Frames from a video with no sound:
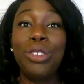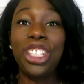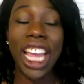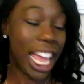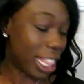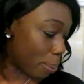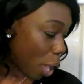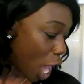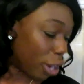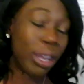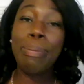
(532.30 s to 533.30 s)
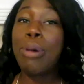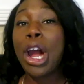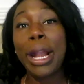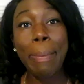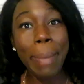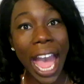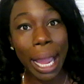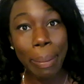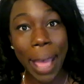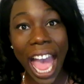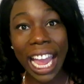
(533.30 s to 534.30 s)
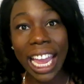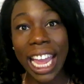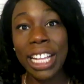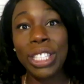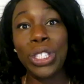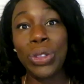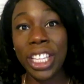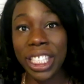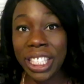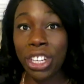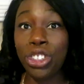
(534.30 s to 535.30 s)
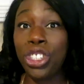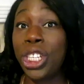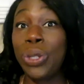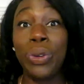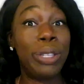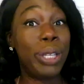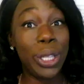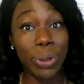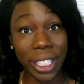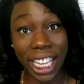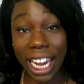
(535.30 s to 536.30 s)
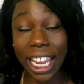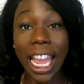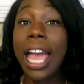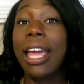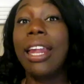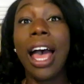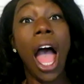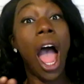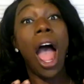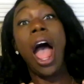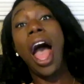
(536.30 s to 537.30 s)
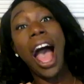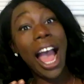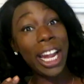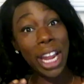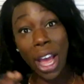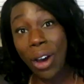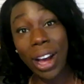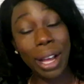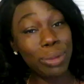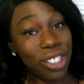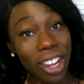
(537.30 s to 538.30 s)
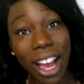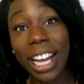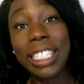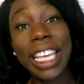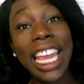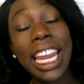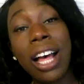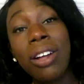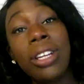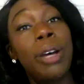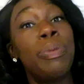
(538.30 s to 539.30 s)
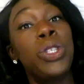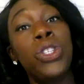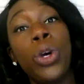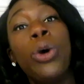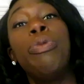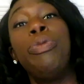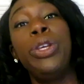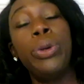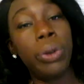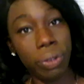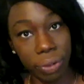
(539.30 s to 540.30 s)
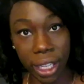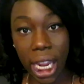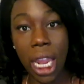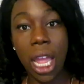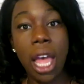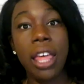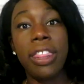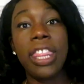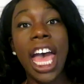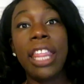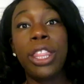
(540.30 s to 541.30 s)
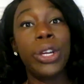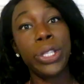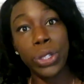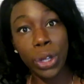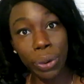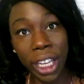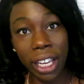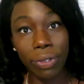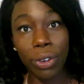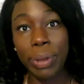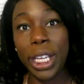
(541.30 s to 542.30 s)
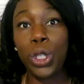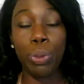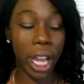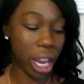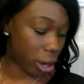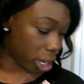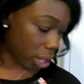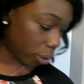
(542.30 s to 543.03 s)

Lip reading: she had the Pottery Barn backpack, and so this year she's going to be using that again. I know, I'm shocked. It held up so beautifully that there is no need for me to buy her